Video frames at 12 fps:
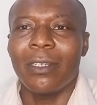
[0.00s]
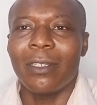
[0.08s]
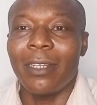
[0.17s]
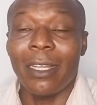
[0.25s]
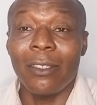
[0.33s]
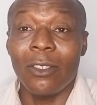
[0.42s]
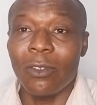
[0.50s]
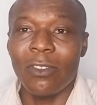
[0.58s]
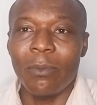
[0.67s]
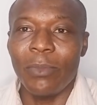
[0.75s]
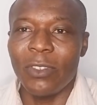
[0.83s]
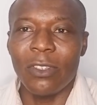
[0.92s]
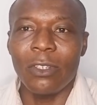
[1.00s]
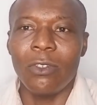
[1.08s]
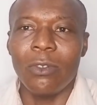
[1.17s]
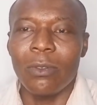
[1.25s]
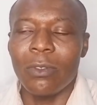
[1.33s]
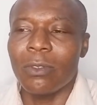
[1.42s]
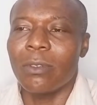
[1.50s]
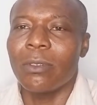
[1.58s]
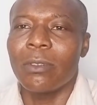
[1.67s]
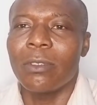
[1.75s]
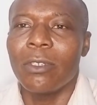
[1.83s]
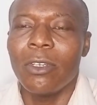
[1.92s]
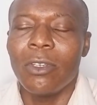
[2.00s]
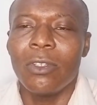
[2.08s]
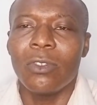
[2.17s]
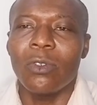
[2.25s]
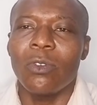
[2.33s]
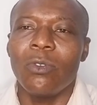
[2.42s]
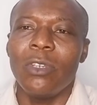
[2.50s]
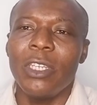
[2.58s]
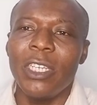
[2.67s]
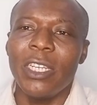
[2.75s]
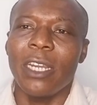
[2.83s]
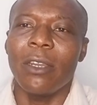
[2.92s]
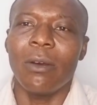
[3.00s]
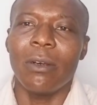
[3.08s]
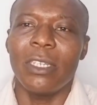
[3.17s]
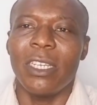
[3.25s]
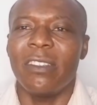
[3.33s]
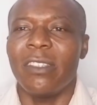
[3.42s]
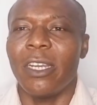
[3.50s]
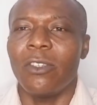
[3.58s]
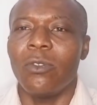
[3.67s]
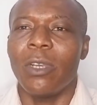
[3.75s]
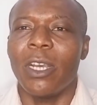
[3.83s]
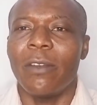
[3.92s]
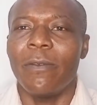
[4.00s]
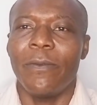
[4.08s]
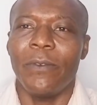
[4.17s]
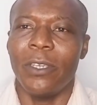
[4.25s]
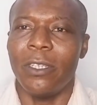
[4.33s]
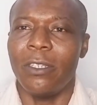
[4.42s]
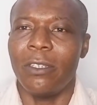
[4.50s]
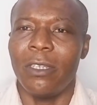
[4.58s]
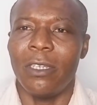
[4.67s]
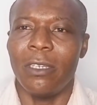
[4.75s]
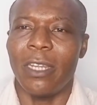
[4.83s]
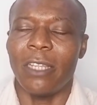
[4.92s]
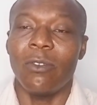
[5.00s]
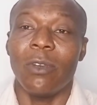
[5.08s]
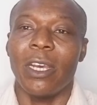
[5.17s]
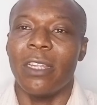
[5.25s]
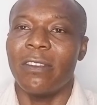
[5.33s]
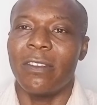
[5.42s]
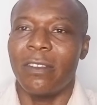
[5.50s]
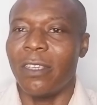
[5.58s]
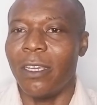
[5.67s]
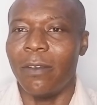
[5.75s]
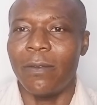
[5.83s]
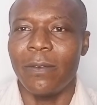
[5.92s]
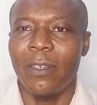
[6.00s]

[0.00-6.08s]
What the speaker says: That is just the basic truth. So you need an audience that you can feed, that you can serve,